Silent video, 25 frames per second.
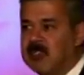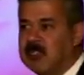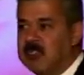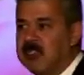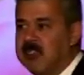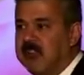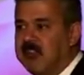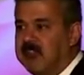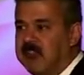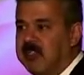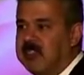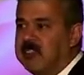a
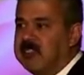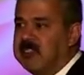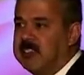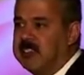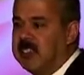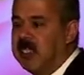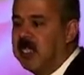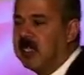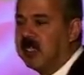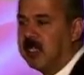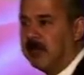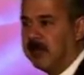different
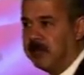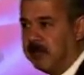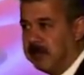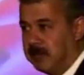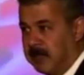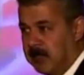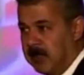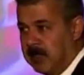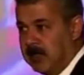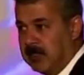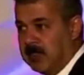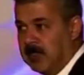CRM,
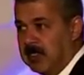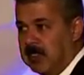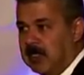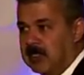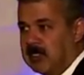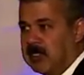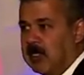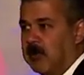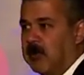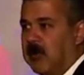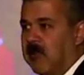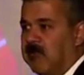
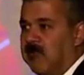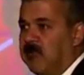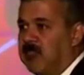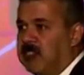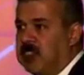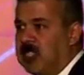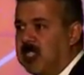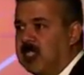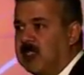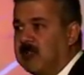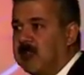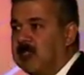some of which
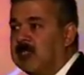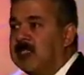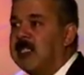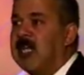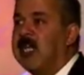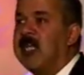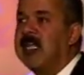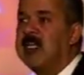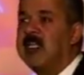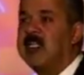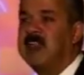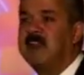are
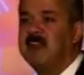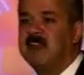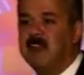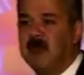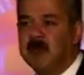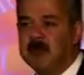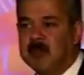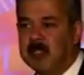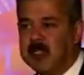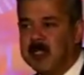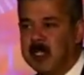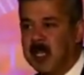directly
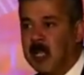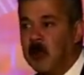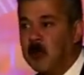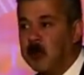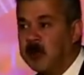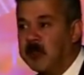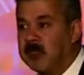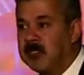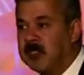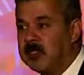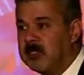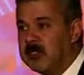from the
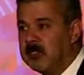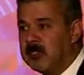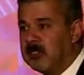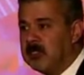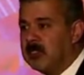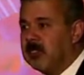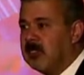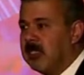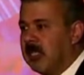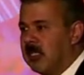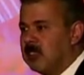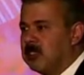cloud,
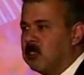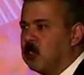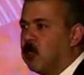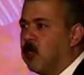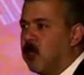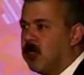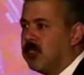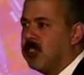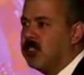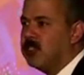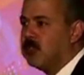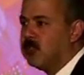and so
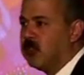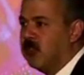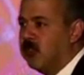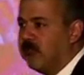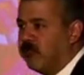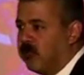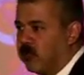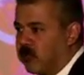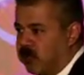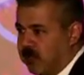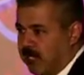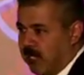on and so
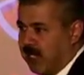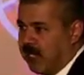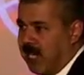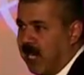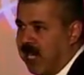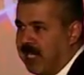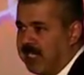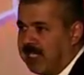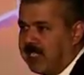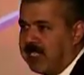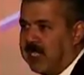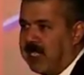forth, and
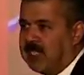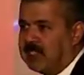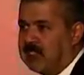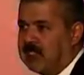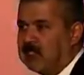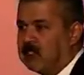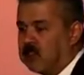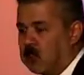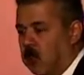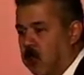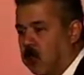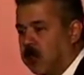IT has
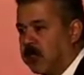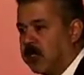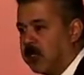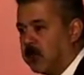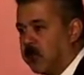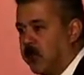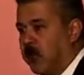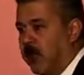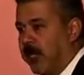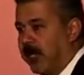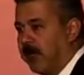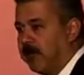its own
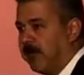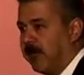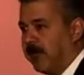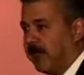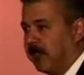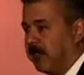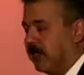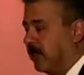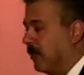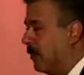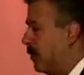requirement.